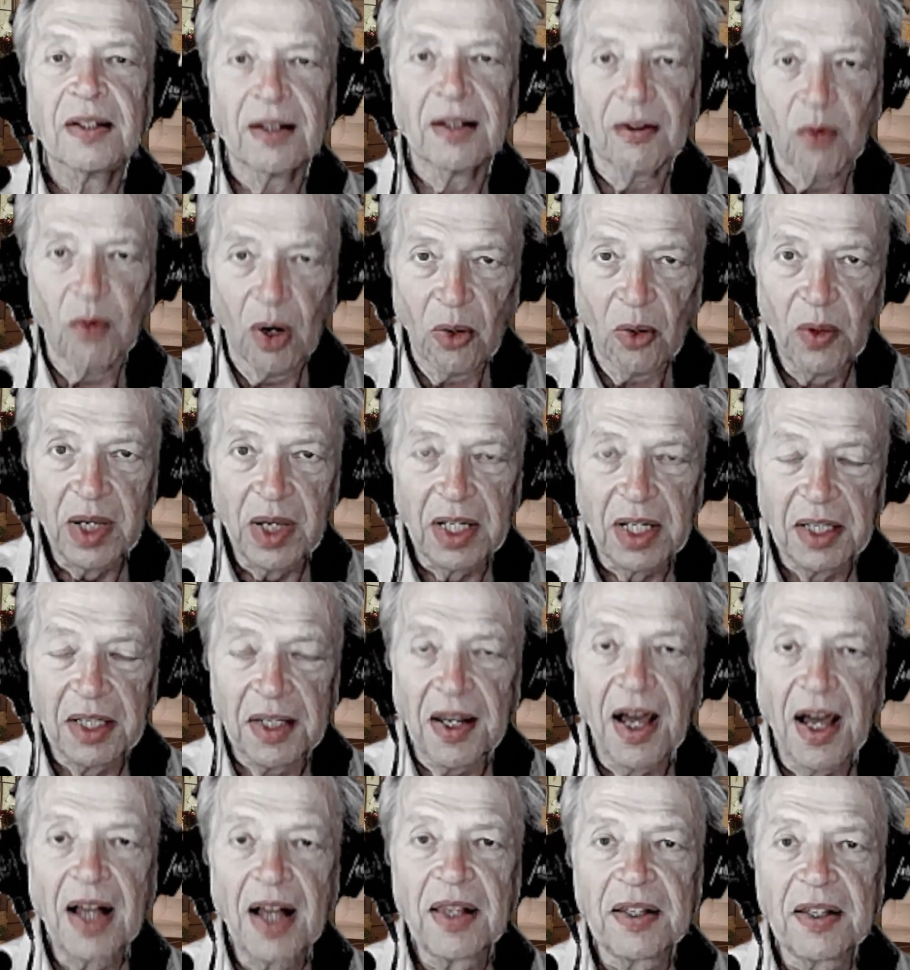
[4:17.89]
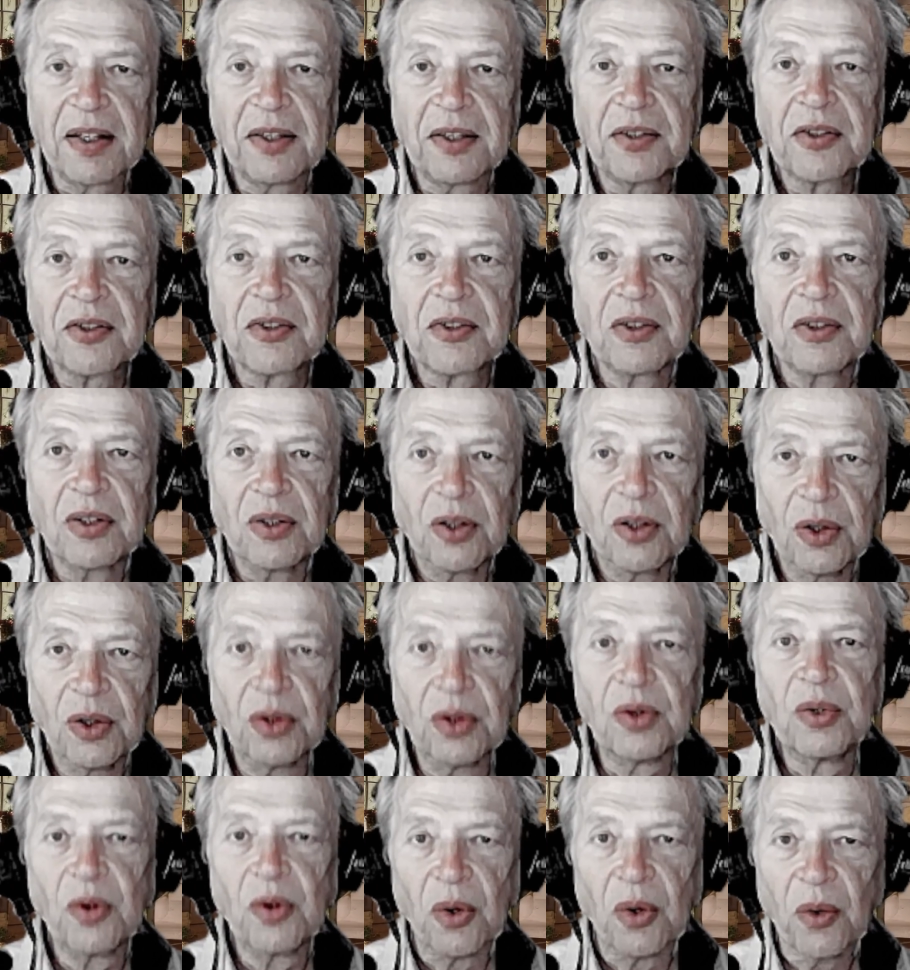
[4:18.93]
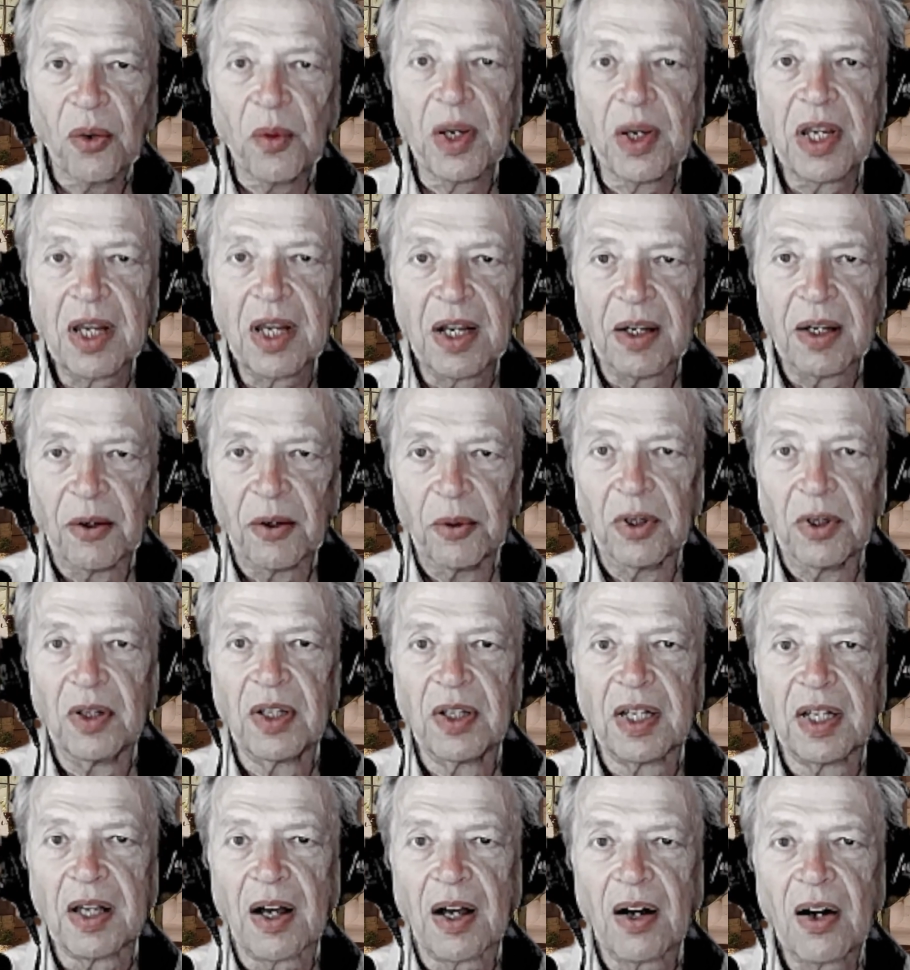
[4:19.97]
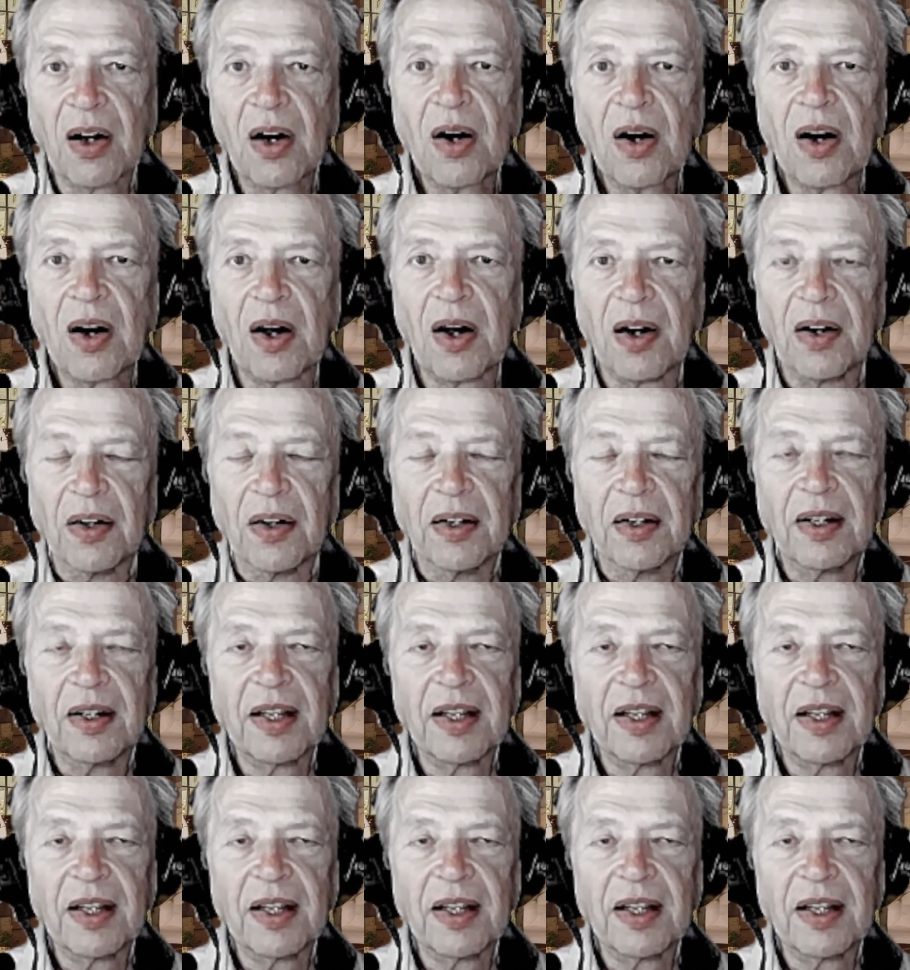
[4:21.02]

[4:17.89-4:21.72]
where we acknowledge who we really are.